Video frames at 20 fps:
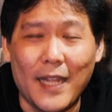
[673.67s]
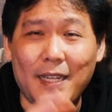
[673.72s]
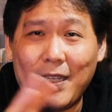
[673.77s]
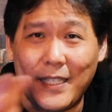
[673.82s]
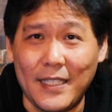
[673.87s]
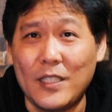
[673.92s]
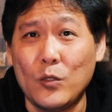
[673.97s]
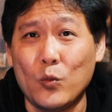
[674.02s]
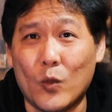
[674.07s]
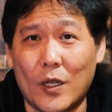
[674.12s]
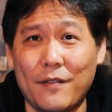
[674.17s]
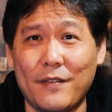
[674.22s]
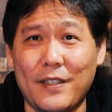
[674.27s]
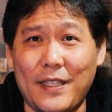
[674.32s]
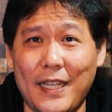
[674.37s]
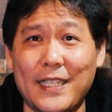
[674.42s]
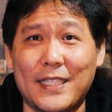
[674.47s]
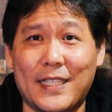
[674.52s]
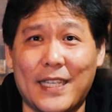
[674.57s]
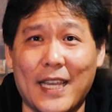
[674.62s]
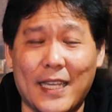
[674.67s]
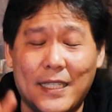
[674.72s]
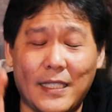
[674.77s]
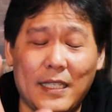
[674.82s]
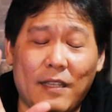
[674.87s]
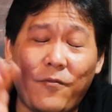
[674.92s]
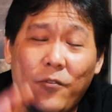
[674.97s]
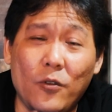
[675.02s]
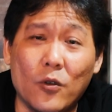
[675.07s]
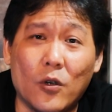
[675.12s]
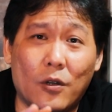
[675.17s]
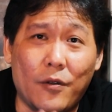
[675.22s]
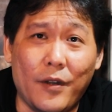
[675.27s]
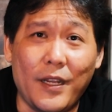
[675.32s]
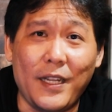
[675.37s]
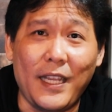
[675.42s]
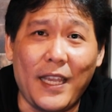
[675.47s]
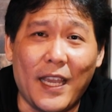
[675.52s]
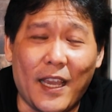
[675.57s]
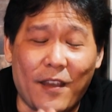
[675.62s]
And this is one of the things, guys. If you
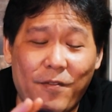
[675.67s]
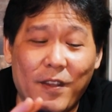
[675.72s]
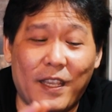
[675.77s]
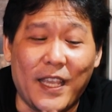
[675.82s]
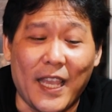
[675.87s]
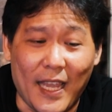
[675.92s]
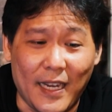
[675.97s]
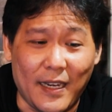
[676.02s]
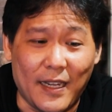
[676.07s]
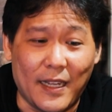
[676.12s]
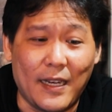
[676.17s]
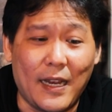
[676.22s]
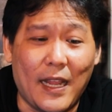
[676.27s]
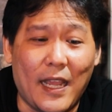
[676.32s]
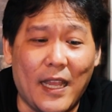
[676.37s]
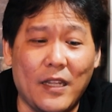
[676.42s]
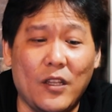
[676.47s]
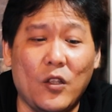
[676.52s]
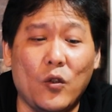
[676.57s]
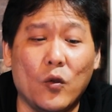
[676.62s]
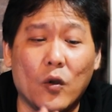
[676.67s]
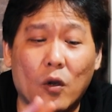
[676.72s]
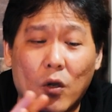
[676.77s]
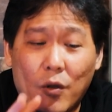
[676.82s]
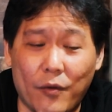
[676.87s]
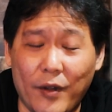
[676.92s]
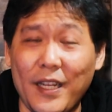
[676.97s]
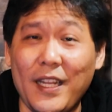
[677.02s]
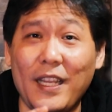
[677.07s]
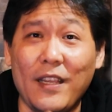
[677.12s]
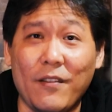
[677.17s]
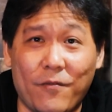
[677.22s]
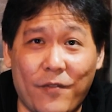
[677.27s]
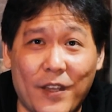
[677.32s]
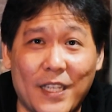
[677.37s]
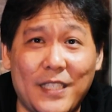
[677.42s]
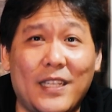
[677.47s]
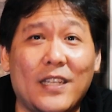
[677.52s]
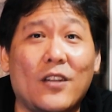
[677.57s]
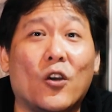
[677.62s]
already have a Canon and you already
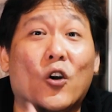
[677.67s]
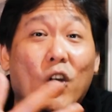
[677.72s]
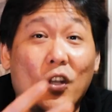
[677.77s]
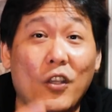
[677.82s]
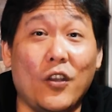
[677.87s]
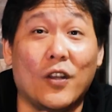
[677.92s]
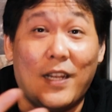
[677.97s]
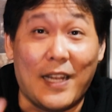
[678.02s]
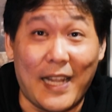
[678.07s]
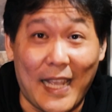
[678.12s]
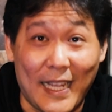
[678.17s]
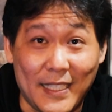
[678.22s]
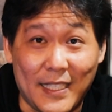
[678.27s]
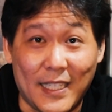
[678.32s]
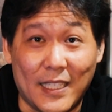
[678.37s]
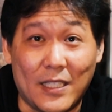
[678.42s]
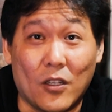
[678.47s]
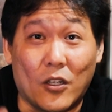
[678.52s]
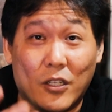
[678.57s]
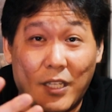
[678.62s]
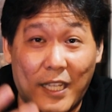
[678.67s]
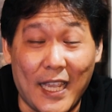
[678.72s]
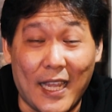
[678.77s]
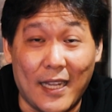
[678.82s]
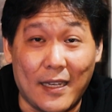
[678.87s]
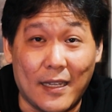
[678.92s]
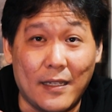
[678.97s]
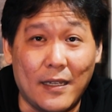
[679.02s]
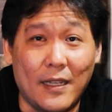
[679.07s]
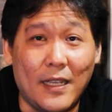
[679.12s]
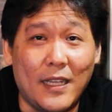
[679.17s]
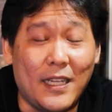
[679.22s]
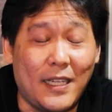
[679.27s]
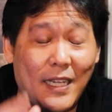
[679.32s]
invested all your lenses on Canon,